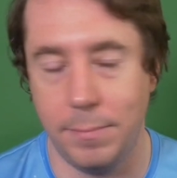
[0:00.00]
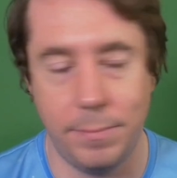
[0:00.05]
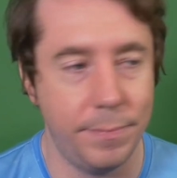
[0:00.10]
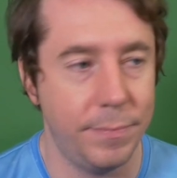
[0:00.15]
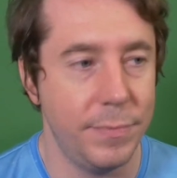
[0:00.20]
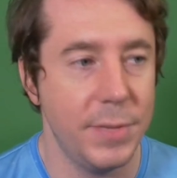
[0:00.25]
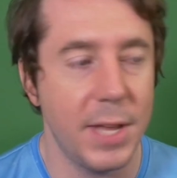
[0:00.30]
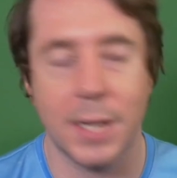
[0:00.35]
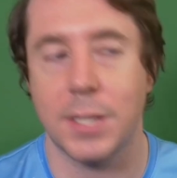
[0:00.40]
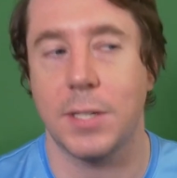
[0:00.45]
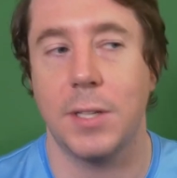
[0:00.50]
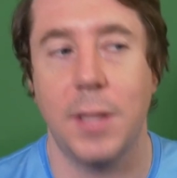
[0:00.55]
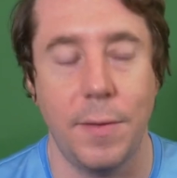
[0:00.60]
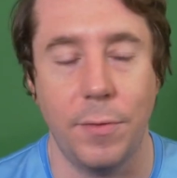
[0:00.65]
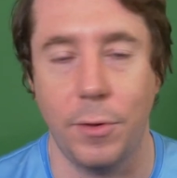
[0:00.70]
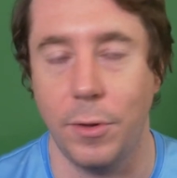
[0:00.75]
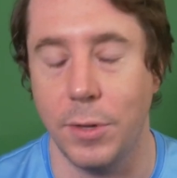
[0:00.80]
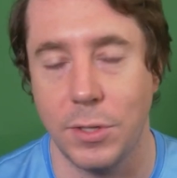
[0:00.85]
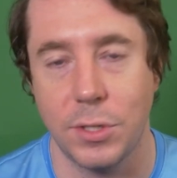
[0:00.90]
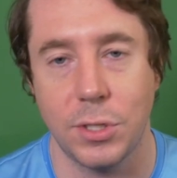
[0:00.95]
next
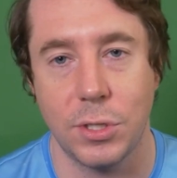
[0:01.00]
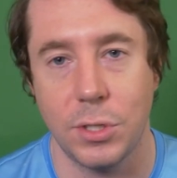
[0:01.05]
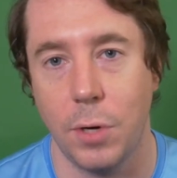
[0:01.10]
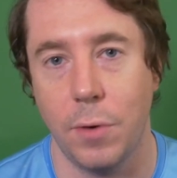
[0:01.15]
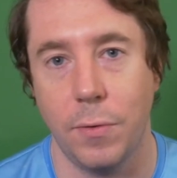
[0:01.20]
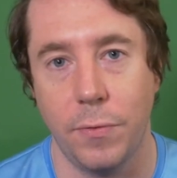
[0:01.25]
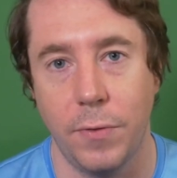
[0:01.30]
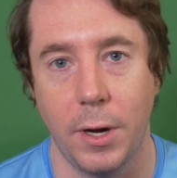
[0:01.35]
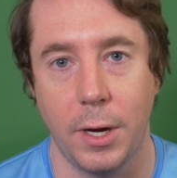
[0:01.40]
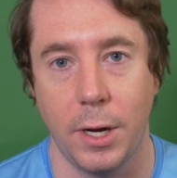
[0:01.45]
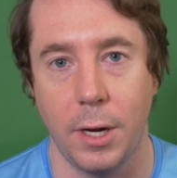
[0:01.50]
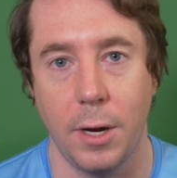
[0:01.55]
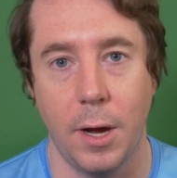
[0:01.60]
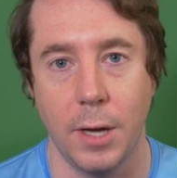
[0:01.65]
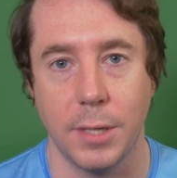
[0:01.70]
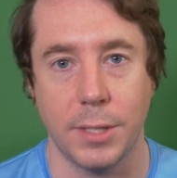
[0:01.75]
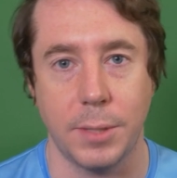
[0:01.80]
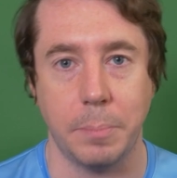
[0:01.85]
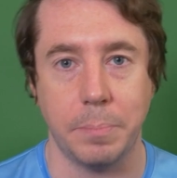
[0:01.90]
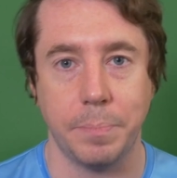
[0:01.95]
level. It's so fucking
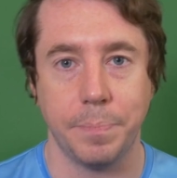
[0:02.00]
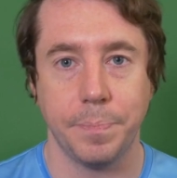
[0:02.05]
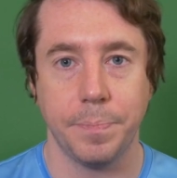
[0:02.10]
awesome.